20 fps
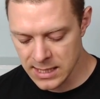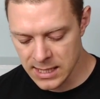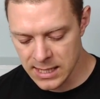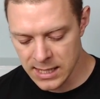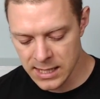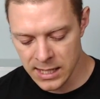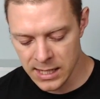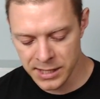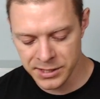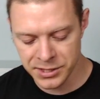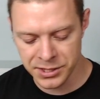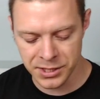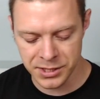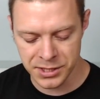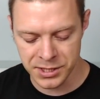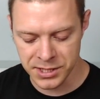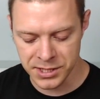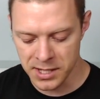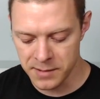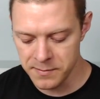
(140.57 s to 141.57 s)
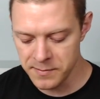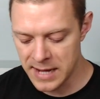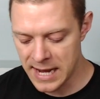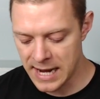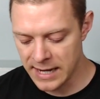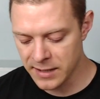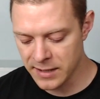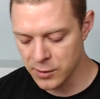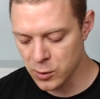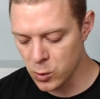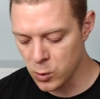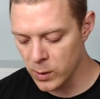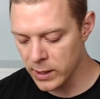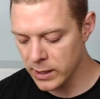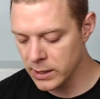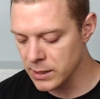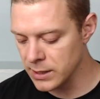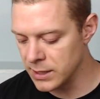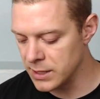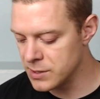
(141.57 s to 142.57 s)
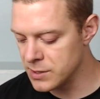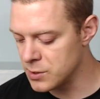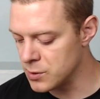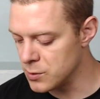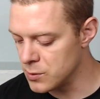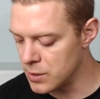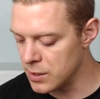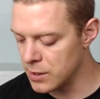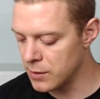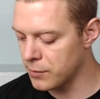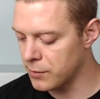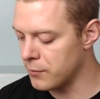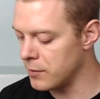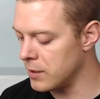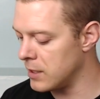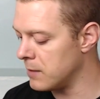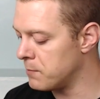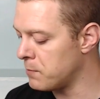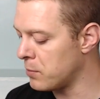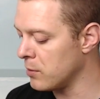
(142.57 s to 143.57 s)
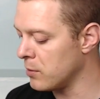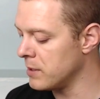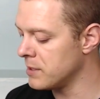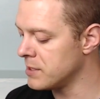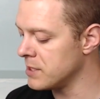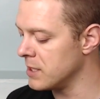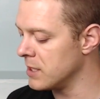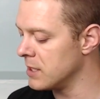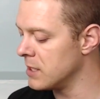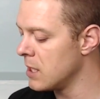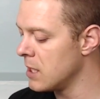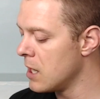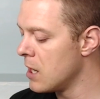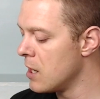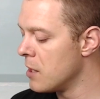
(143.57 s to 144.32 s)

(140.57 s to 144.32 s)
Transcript: Uh, I should just come back quickly to the 3D printed